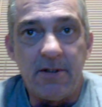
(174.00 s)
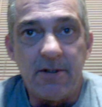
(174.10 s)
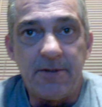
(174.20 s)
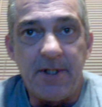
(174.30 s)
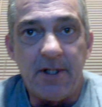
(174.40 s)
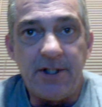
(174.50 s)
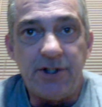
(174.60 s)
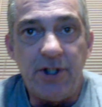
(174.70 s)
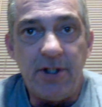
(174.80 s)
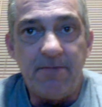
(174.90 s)
fairly
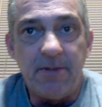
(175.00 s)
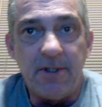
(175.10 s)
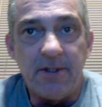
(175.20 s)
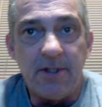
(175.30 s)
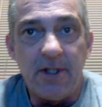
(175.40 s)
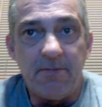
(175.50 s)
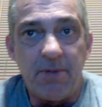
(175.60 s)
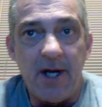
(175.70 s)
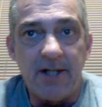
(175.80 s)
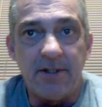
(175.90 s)
cheap and
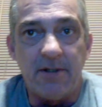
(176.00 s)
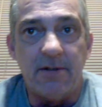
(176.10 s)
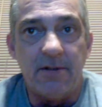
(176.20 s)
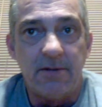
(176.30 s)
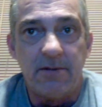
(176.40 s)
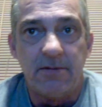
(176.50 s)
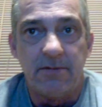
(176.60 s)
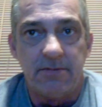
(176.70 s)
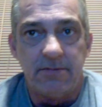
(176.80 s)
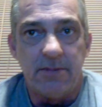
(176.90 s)
practical
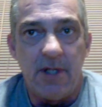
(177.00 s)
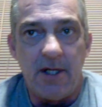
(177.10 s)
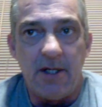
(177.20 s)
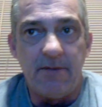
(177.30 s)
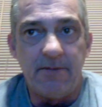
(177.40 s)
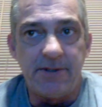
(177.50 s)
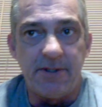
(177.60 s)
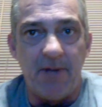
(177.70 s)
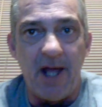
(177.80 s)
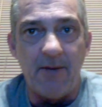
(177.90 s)

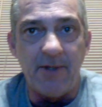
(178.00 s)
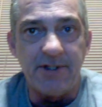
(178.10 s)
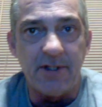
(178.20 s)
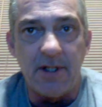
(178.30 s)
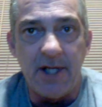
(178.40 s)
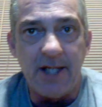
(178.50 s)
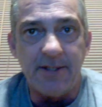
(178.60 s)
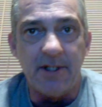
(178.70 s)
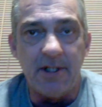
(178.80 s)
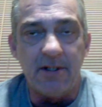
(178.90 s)
supply we should all have
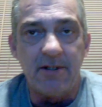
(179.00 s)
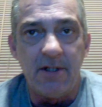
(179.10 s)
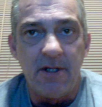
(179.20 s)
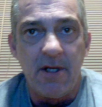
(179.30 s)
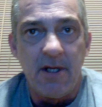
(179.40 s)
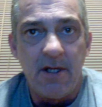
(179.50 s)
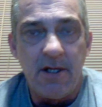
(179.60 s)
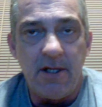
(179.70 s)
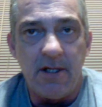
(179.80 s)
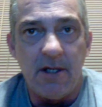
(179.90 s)

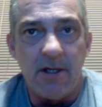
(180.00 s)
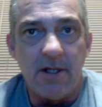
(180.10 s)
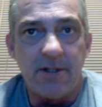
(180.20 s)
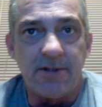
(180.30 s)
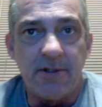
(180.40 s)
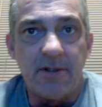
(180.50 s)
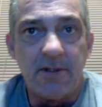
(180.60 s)
in our arsenal.